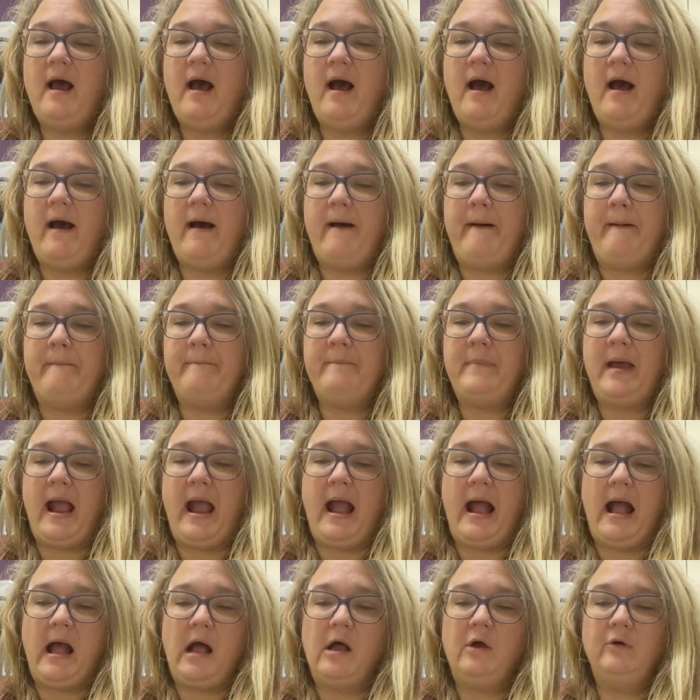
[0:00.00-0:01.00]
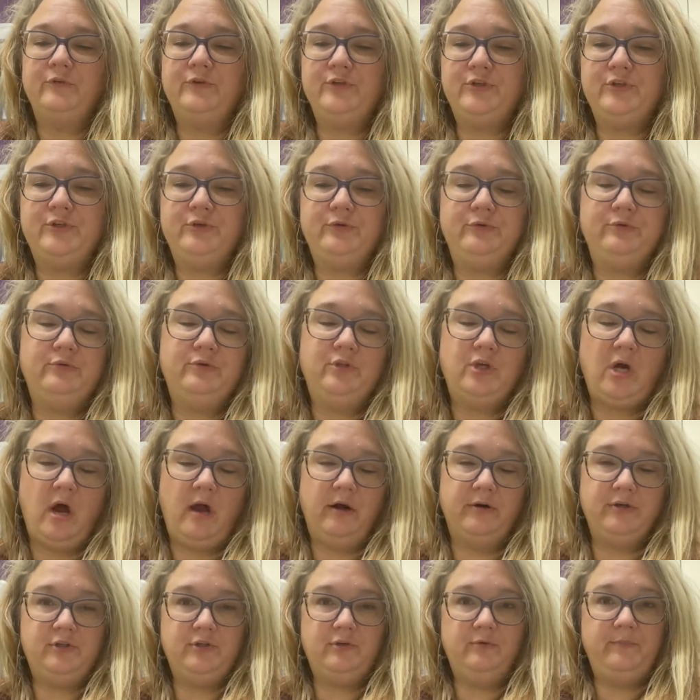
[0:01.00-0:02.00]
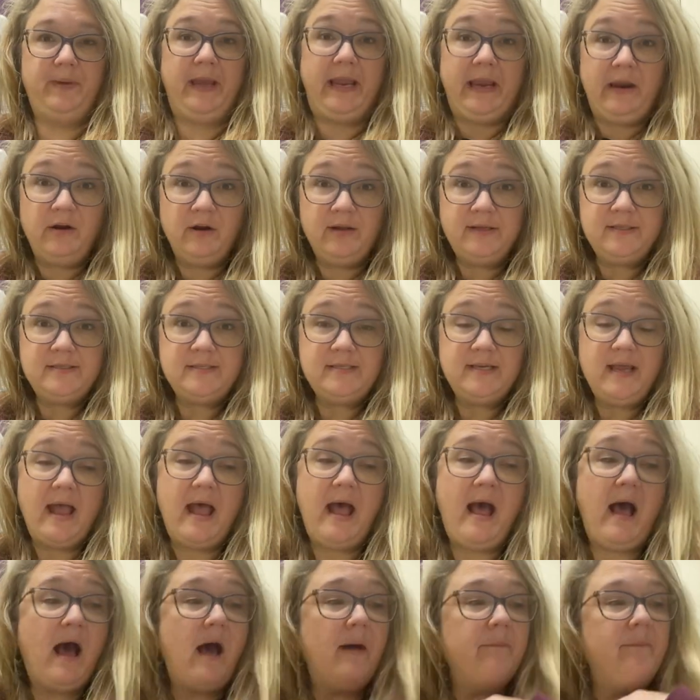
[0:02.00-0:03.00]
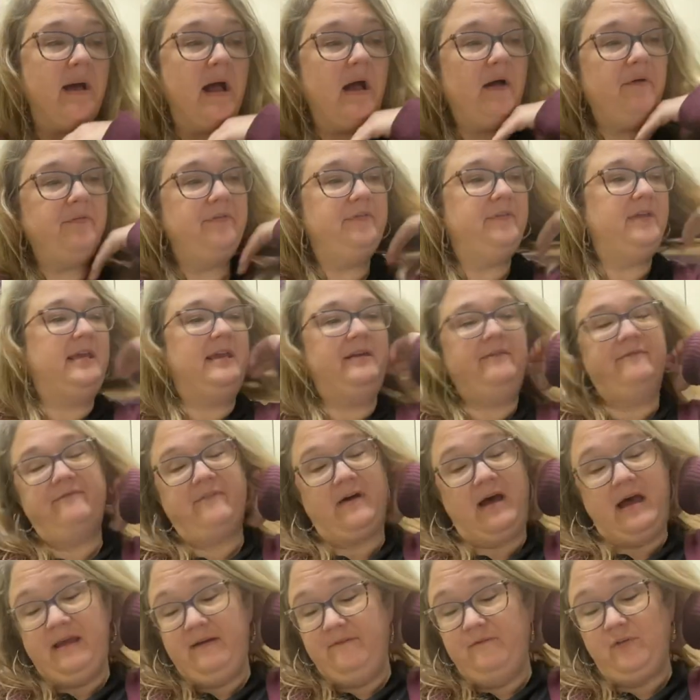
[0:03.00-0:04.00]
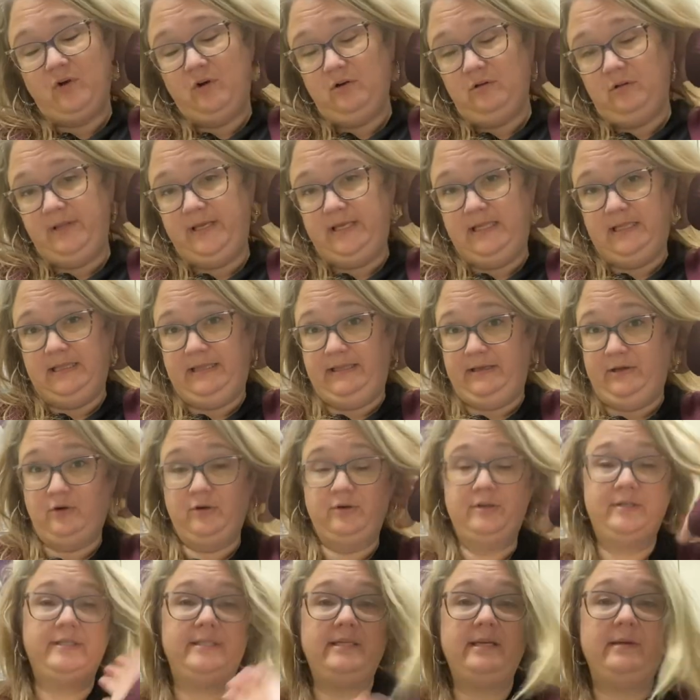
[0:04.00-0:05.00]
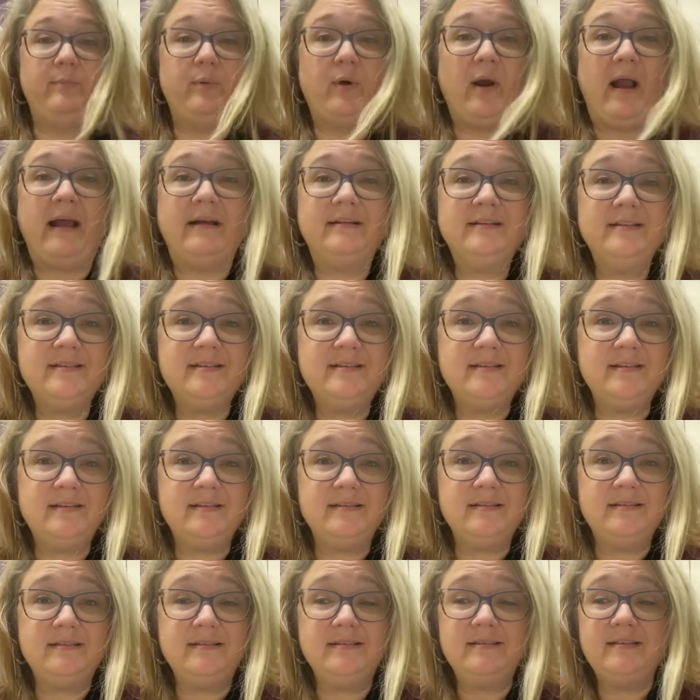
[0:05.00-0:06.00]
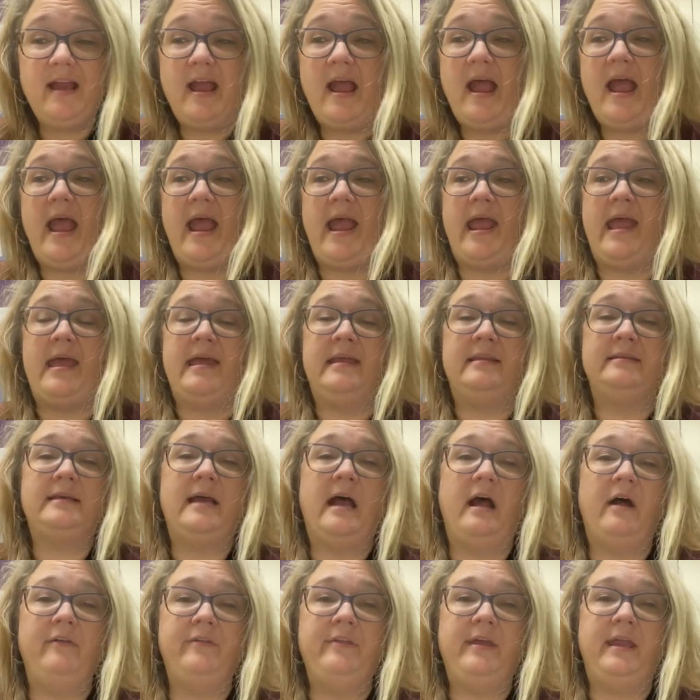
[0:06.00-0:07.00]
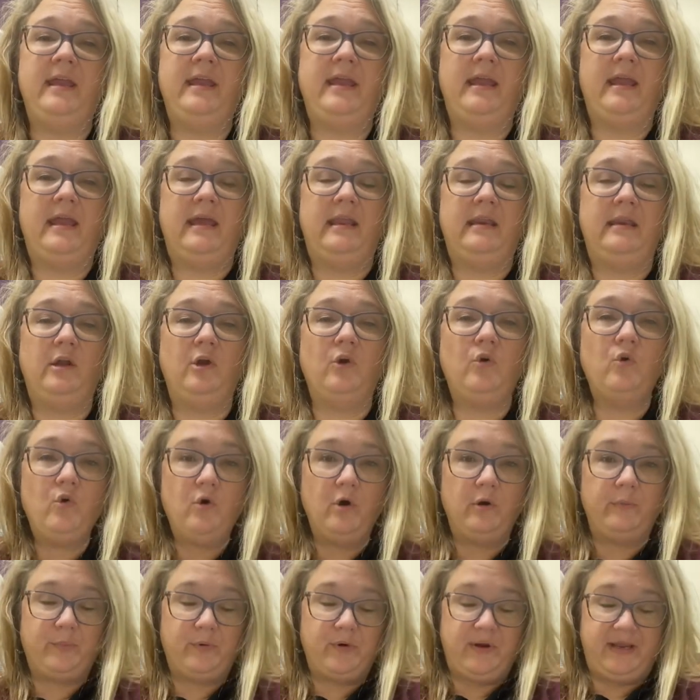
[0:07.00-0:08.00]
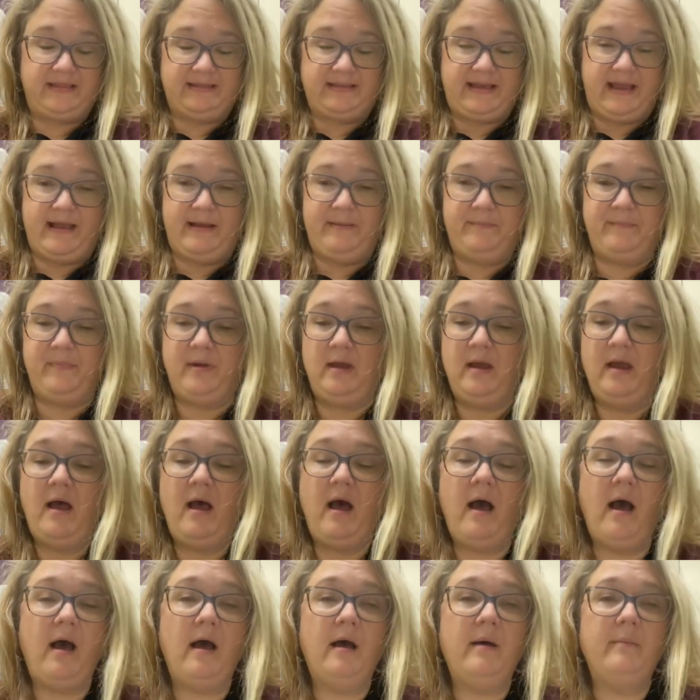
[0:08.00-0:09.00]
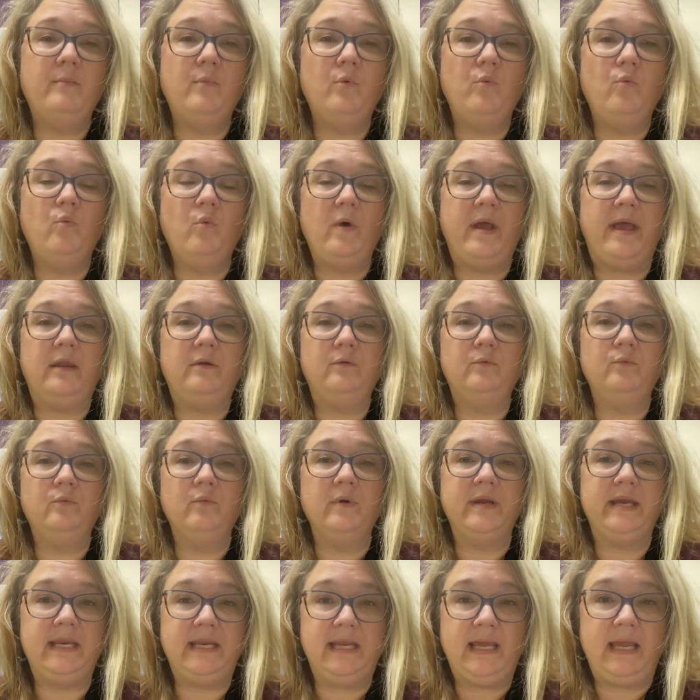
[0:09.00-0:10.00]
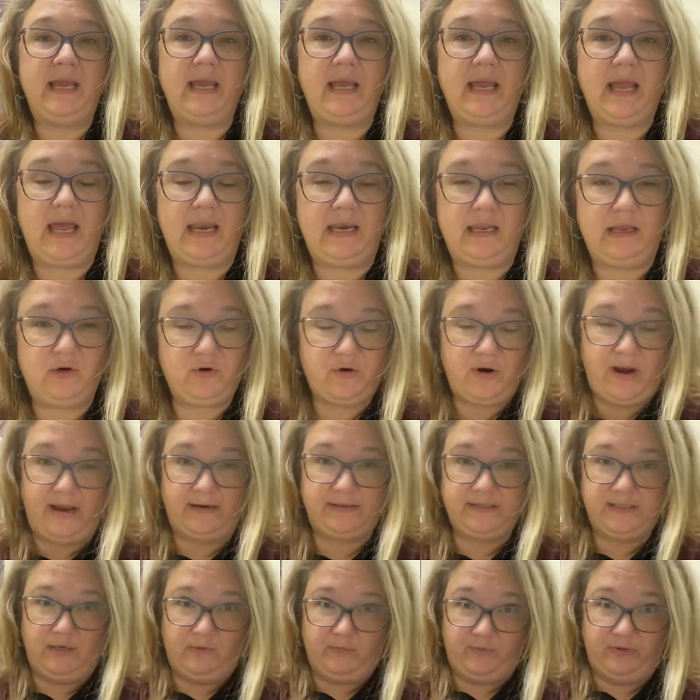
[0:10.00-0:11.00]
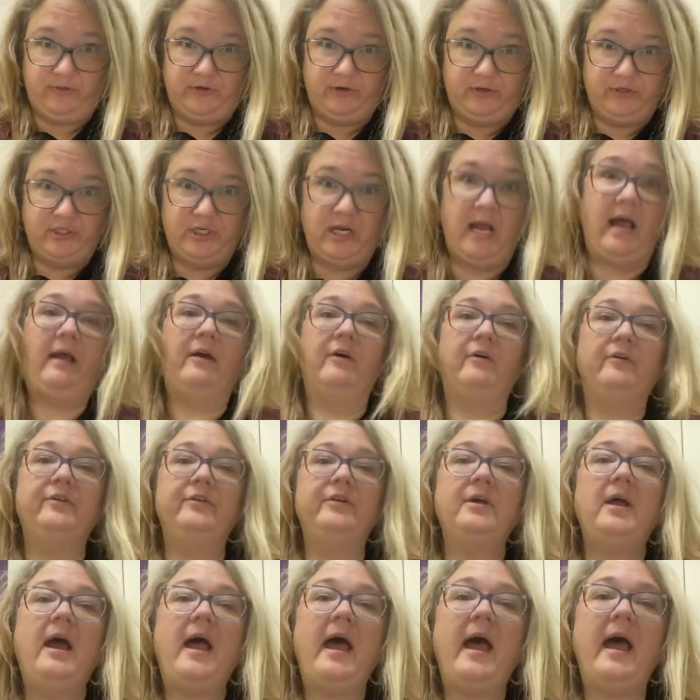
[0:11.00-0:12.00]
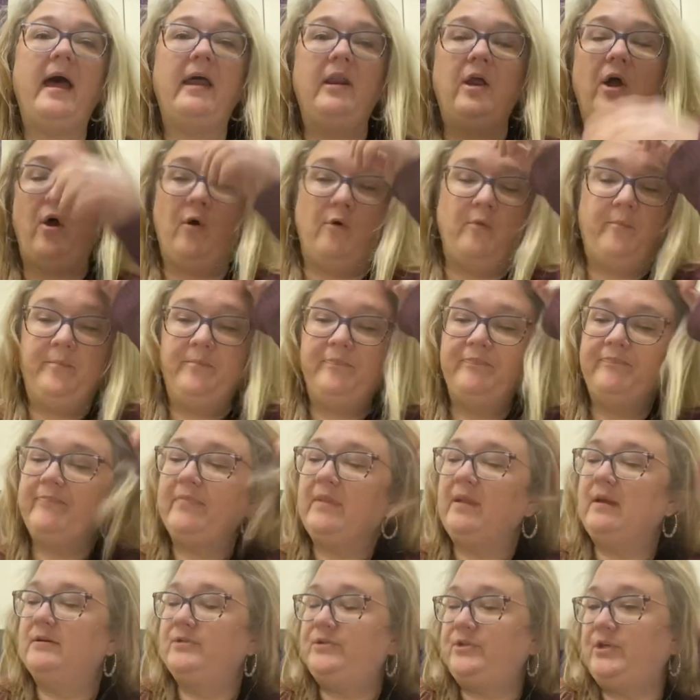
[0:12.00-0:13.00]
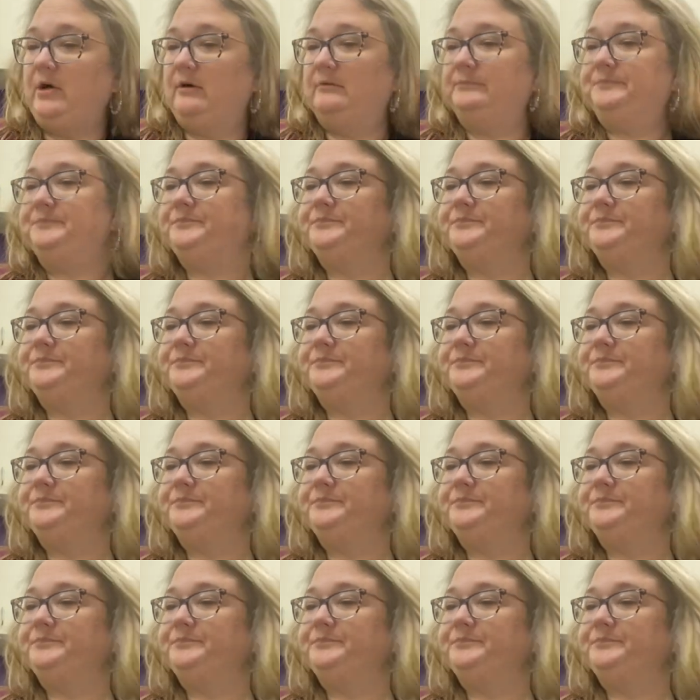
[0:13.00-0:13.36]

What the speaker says: how to talk to parents about the 5 early literacy practices and how they can incorporate them when reading and interacting with their child at home. So